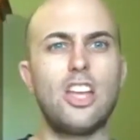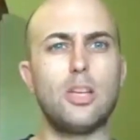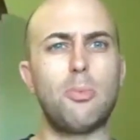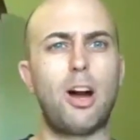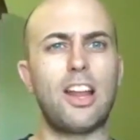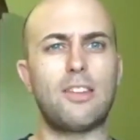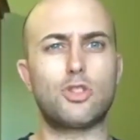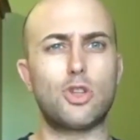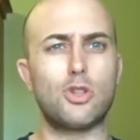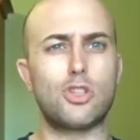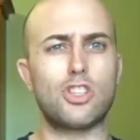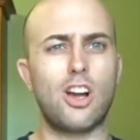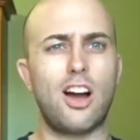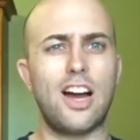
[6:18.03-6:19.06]
You might have
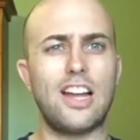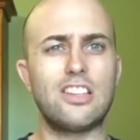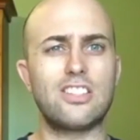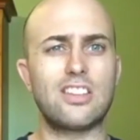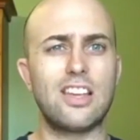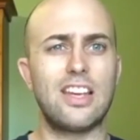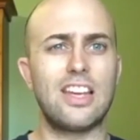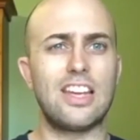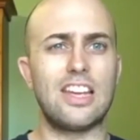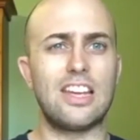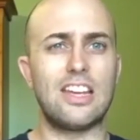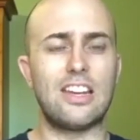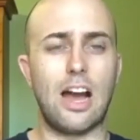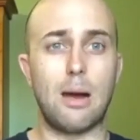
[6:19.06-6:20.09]
two sides
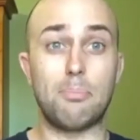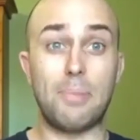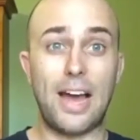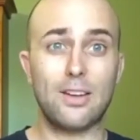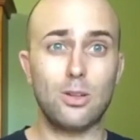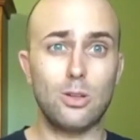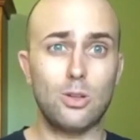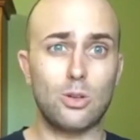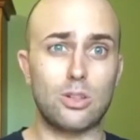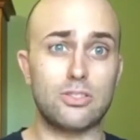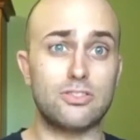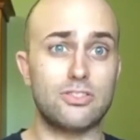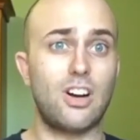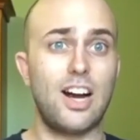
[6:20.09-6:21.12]
in a battle or
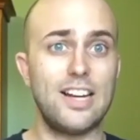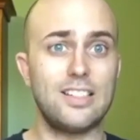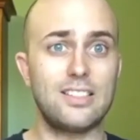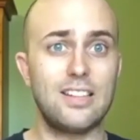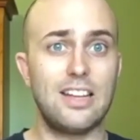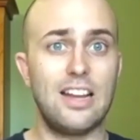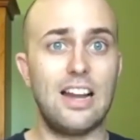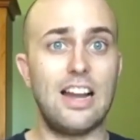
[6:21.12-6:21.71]
a fight.